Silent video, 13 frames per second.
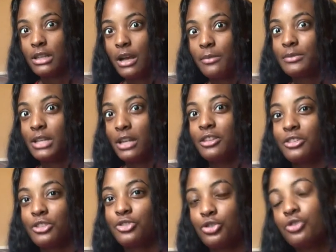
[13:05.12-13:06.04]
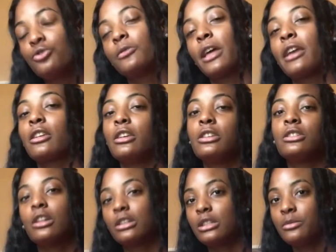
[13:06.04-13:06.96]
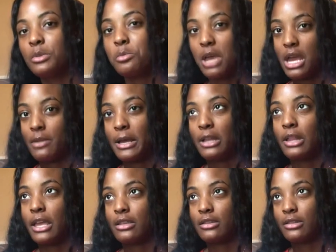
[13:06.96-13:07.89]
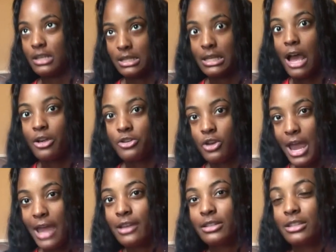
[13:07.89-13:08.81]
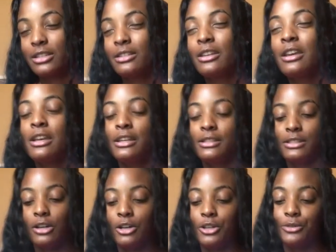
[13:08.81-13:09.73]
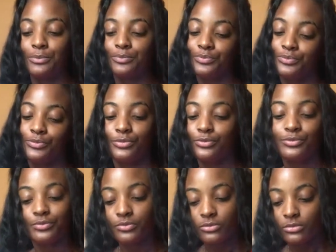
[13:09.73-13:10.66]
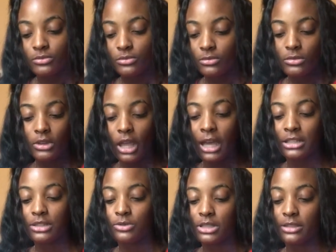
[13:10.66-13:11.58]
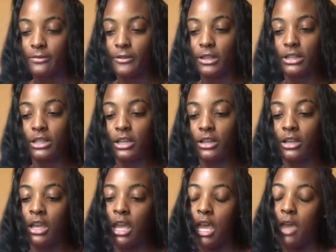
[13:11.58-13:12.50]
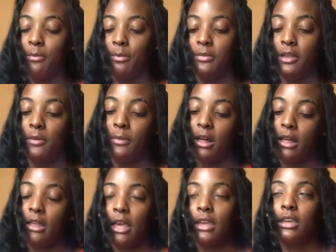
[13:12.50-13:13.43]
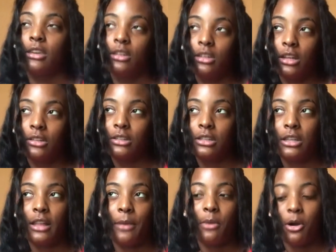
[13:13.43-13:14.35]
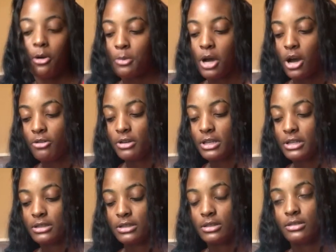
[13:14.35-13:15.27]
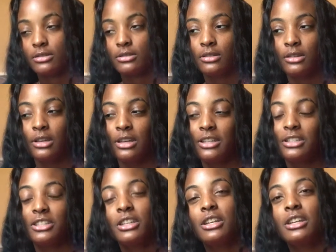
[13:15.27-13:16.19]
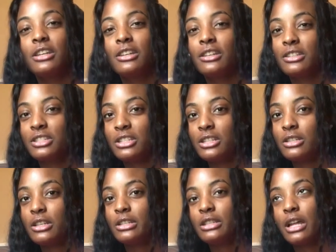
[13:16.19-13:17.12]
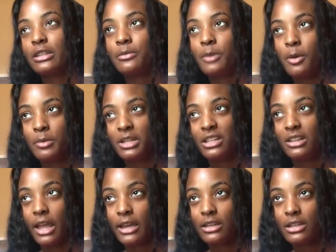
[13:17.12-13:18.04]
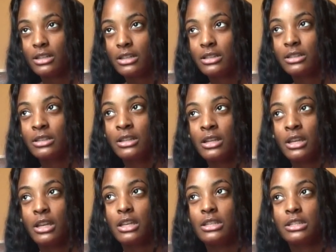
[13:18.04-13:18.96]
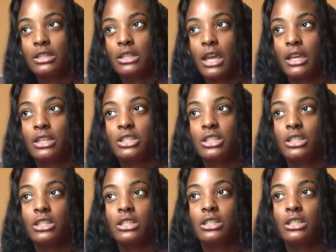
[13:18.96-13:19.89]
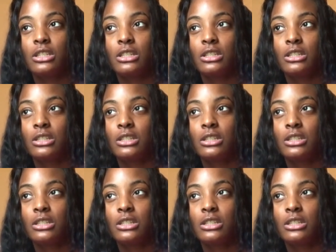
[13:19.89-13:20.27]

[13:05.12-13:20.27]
I'm telling the truth. Like, it's nothing to be mad about. Like, it's how you're acting. So I just wasn't feeling it. And then like another thing, like my mama always, it's not that mama didn't like her, it's just like she